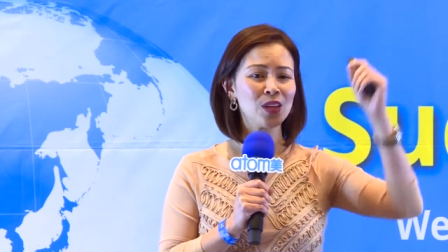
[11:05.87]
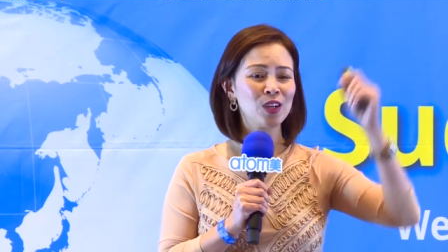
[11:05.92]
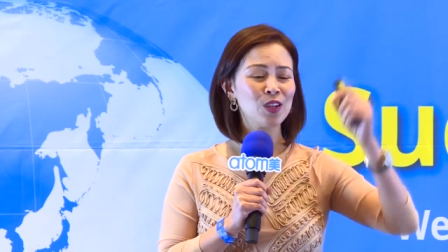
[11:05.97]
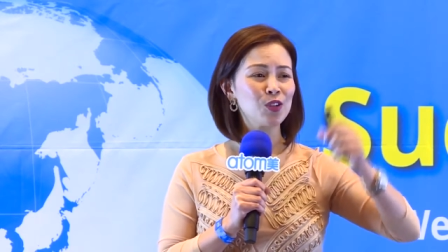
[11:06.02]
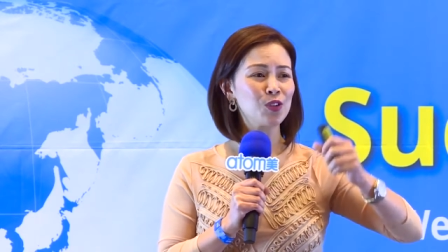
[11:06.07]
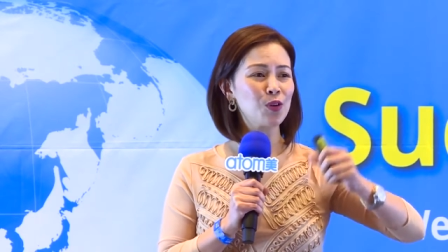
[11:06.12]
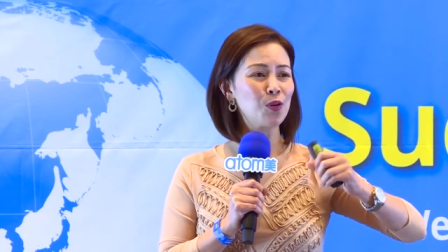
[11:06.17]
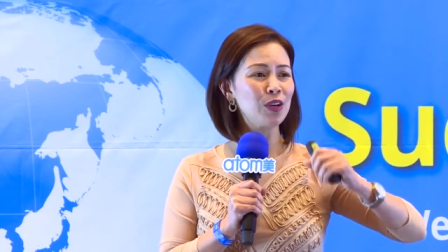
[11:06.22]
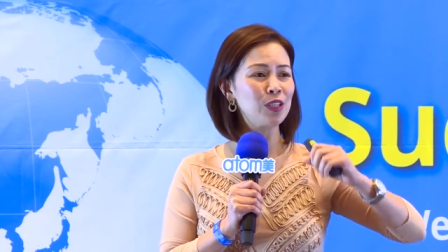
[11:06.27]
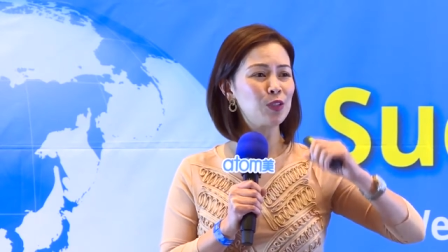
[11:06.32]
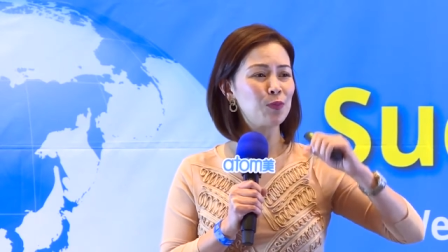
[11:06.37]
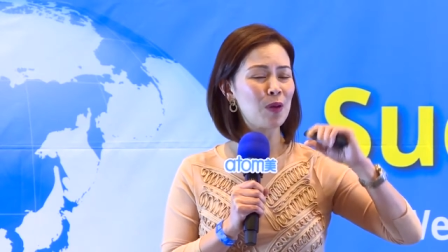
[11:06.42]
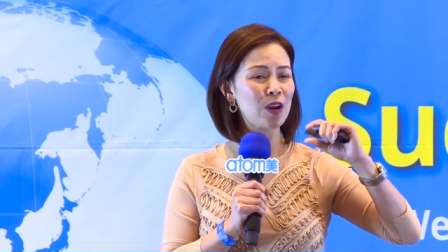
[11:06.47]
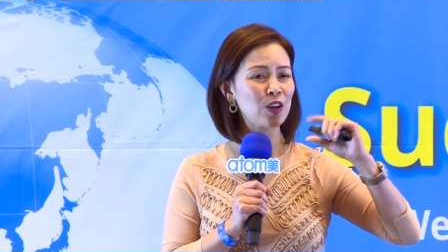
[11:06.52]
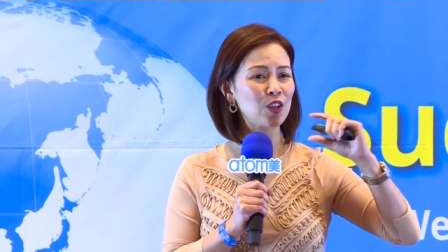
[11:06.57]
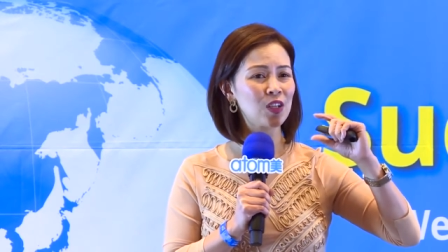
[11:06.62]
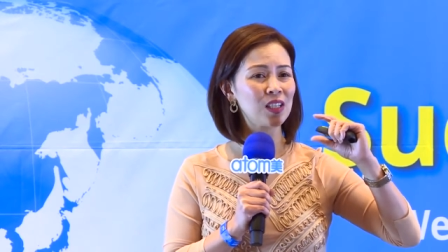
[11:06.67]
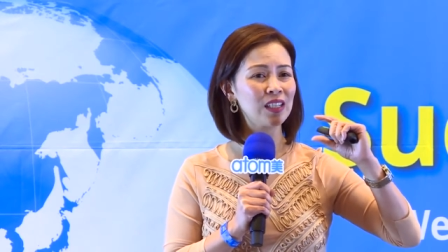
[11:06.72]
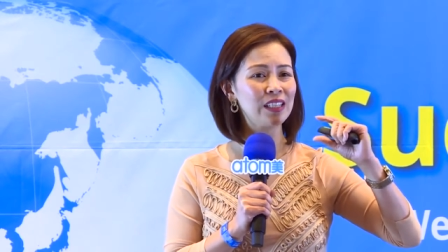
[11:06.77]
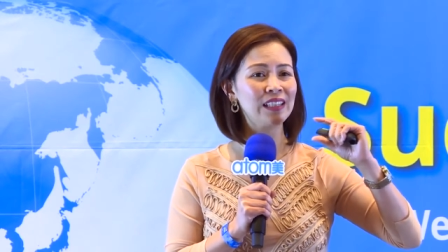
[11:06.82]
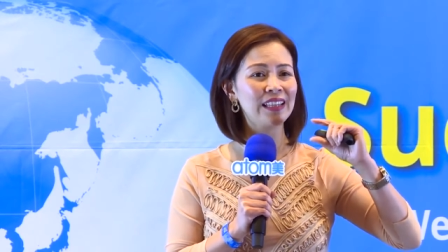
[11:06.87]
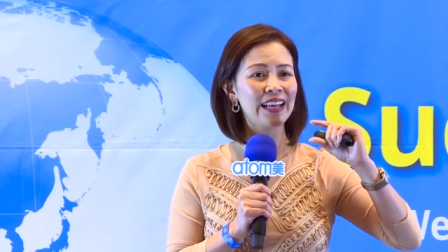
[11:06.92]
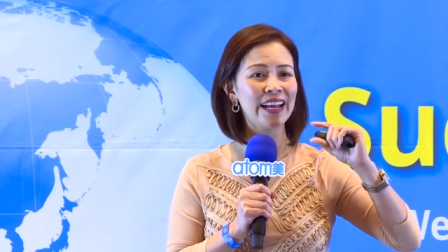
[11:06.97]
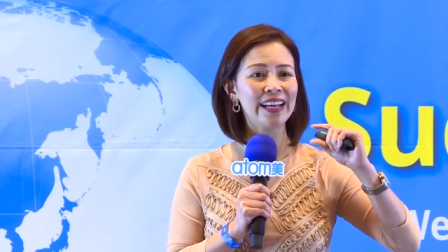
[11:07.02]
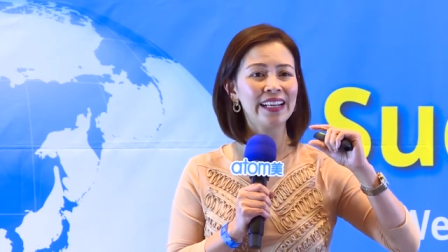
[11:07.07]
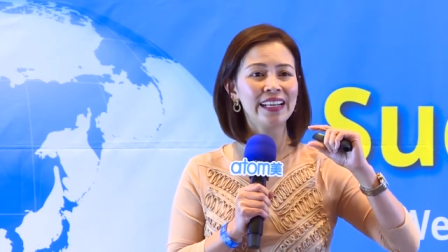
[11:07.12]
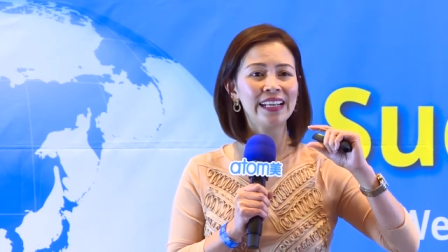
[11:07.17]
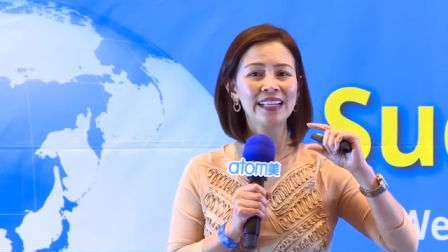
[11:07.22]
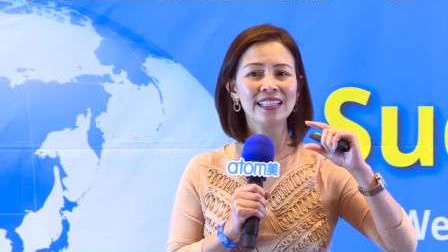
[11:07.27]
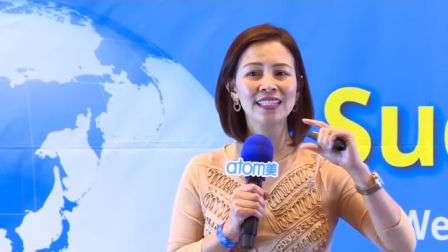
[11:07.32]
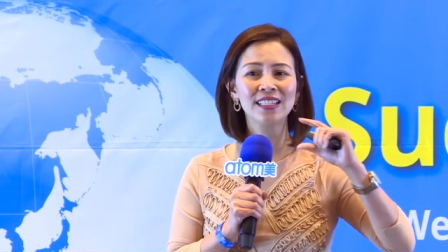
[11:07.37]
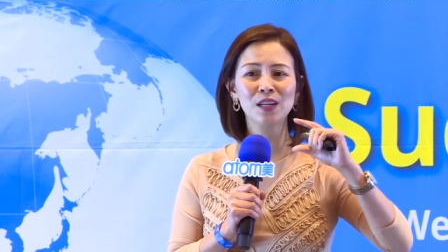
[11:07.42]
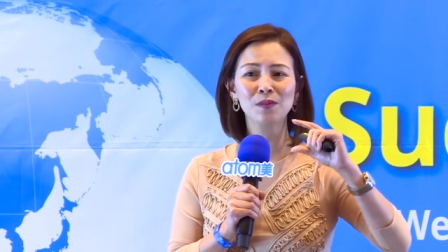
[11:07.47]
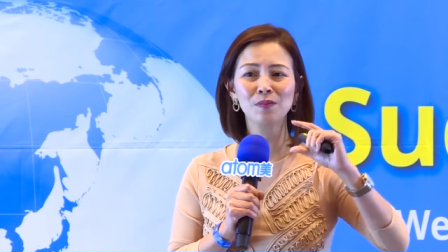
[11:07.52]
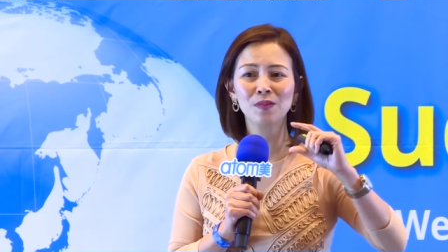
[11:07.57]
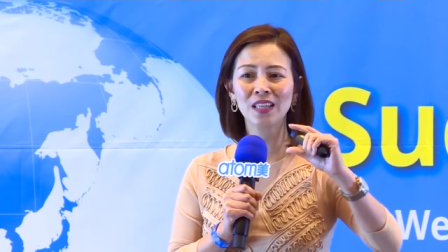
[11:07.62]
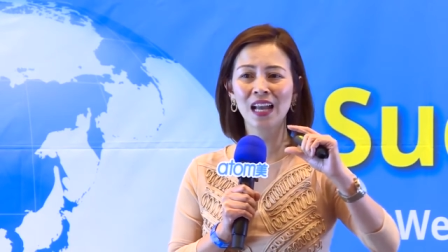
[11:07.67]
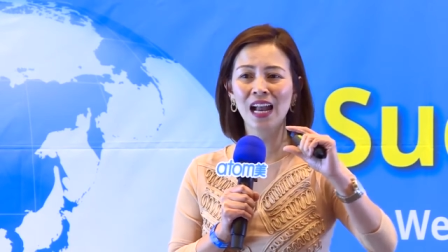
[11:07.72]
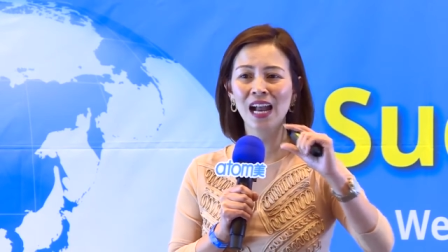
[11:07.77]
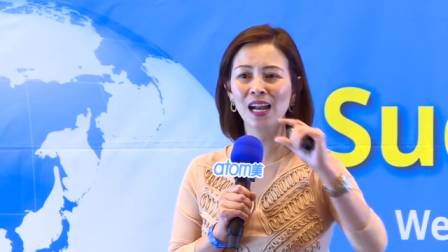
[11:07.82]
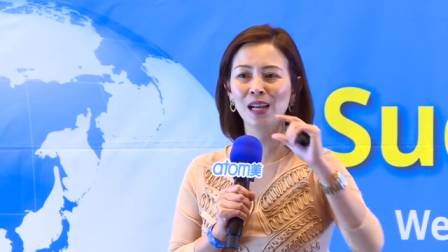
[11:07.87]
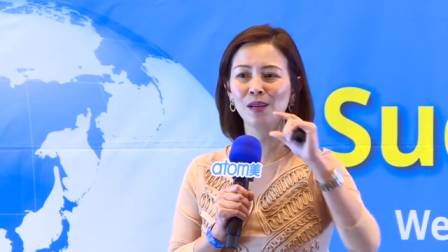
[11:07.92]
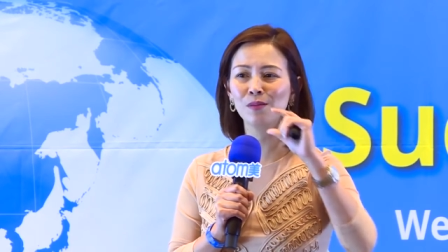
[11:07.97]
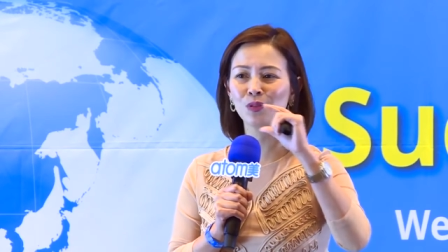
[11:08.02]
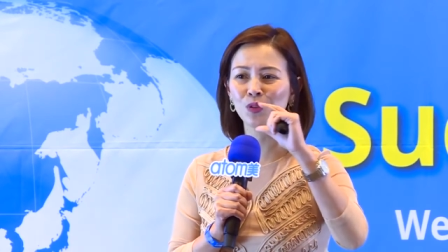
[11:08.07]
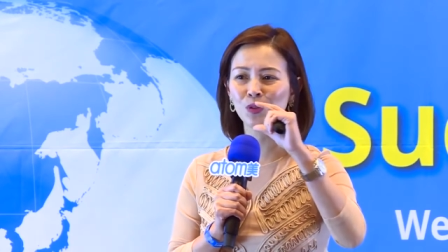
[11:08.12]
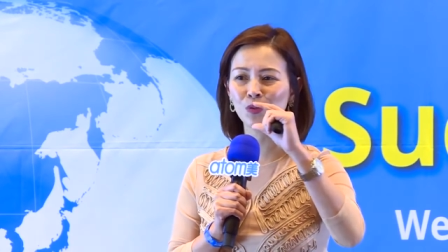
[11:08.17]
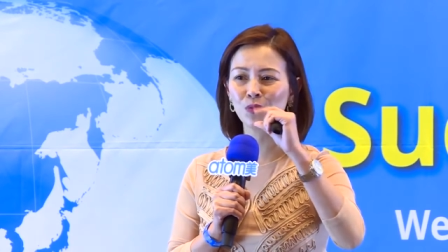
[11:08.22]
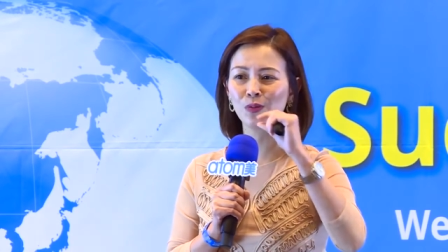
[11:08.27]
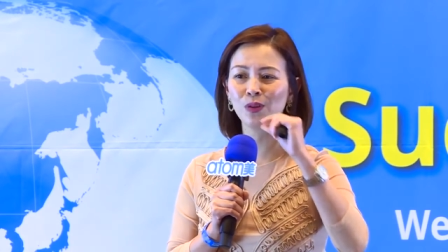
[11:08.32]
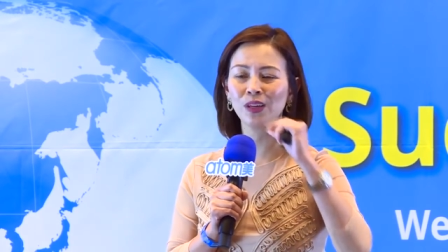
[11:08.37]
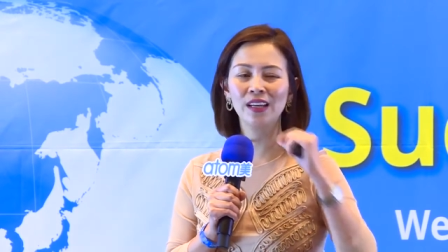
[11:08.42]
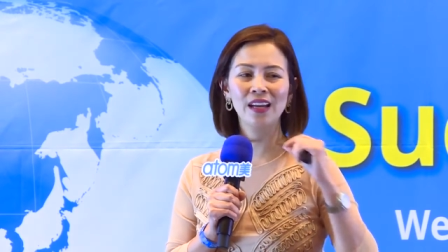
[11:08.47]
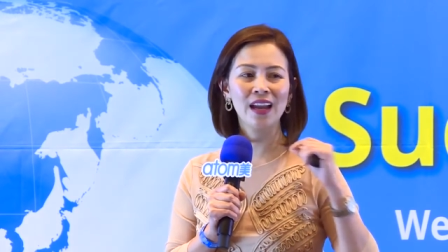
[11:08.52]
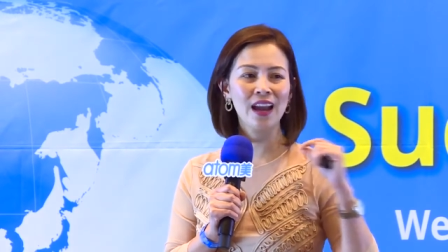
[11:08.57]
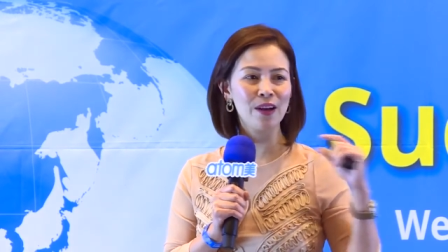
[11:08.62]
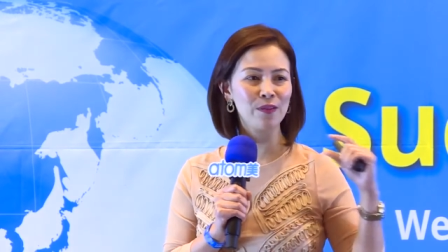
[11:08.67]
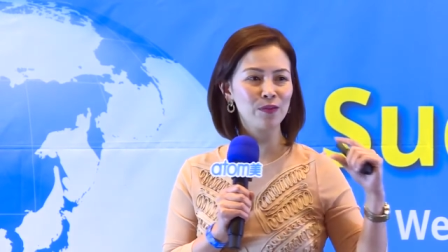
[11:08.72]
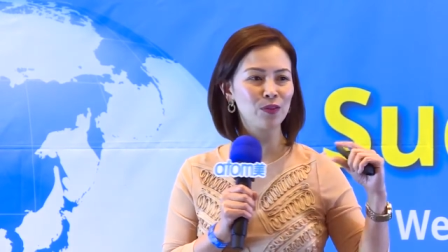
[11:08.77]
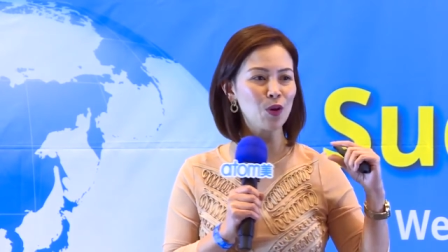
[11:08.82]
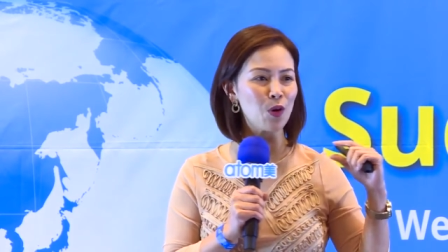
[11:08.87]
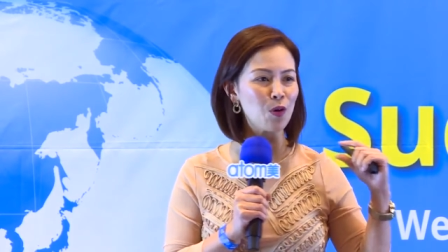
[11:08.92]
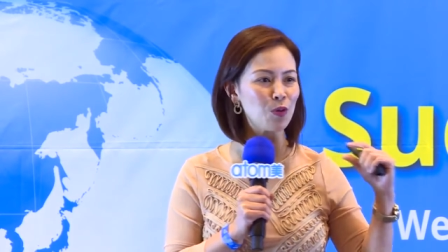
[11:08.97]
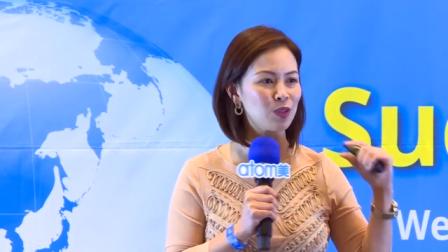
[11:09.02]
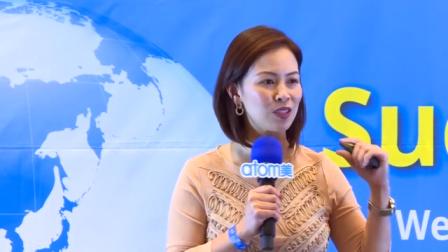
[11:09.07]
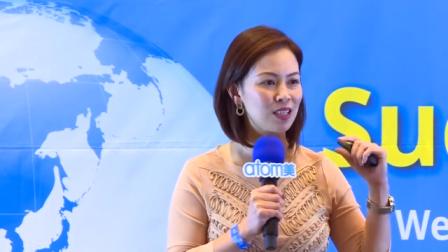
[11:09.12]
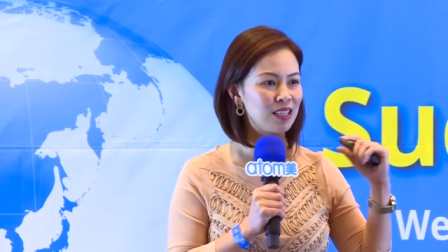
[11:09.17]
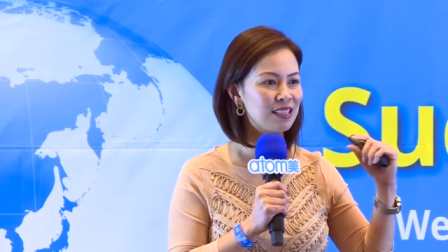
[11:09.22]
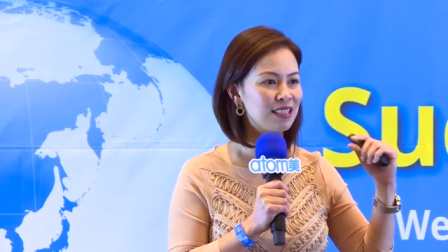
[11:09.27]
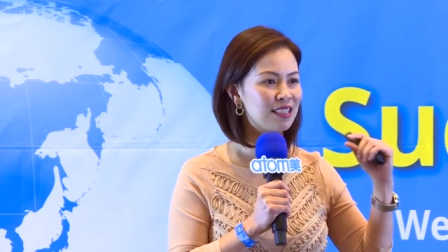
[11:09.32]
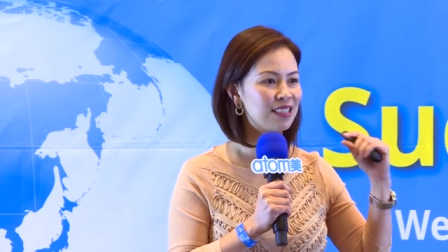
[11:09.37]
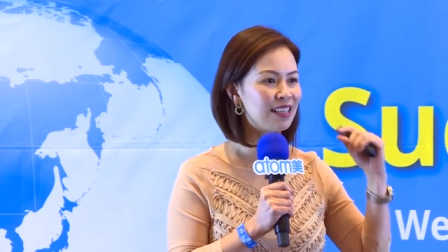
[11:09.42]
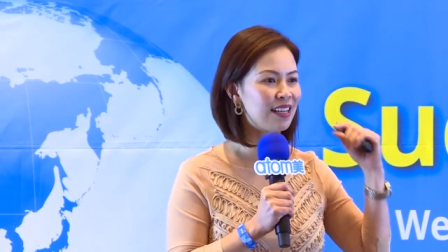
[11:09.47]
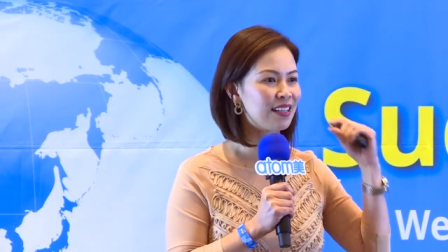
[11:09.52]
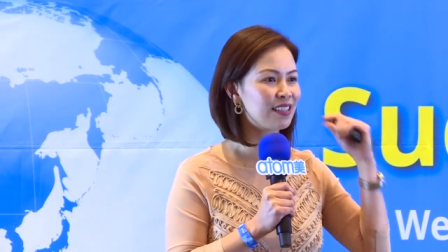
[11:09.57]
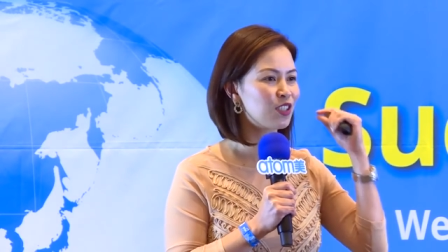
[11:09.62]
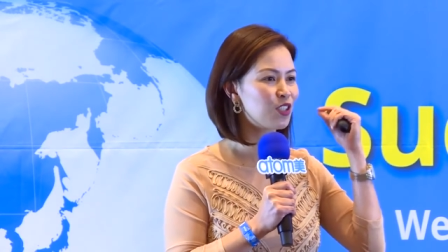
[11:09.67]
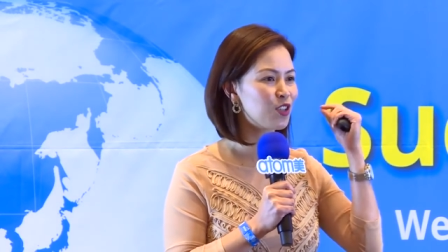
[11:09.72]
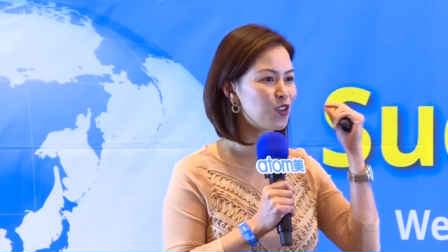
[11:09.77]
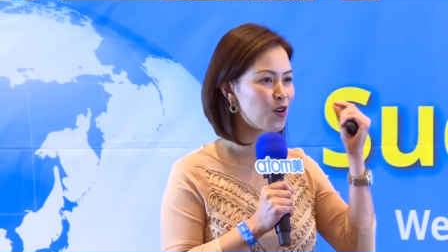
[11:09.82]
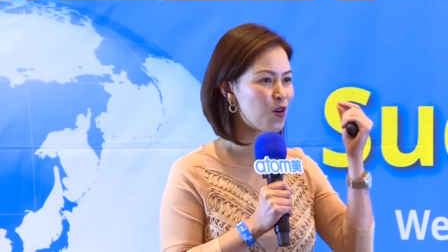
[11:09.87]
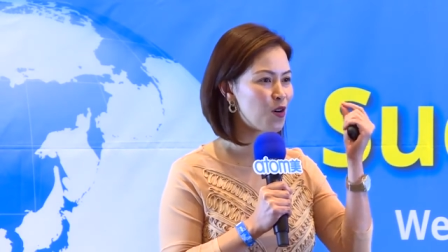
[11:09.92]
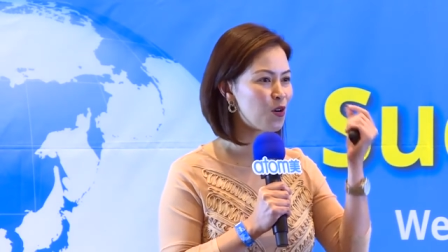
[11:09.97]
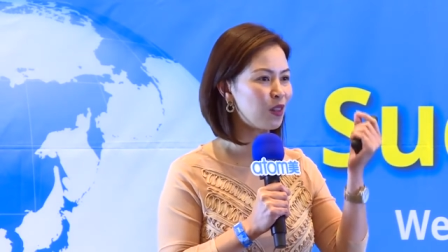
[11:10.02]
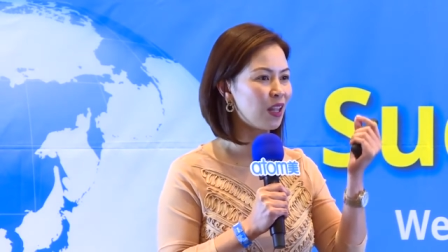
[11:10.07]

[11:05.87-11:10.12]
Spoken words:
So especially ladies, sometimes we have those incidents, you know,